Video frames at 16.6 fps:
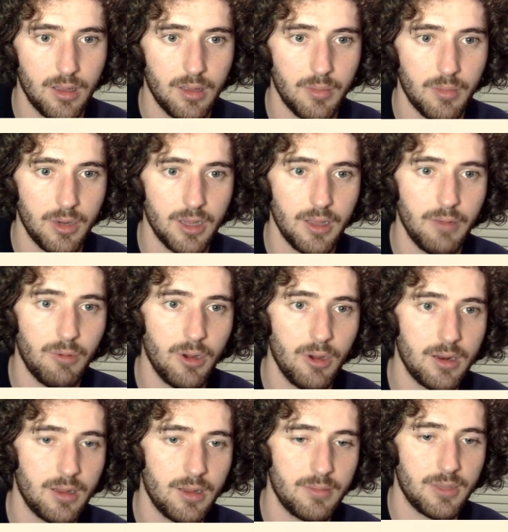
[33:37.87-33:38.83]
but it
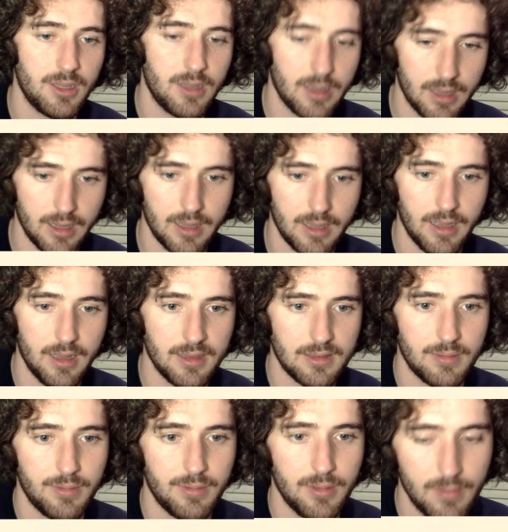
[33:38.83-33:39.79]
wanted him to take, I
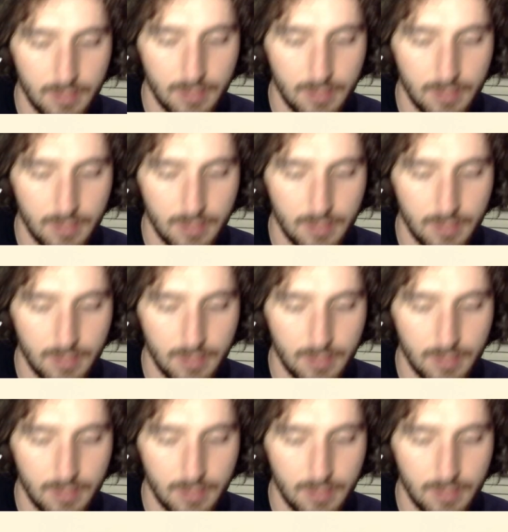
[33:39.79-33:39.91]
guess. But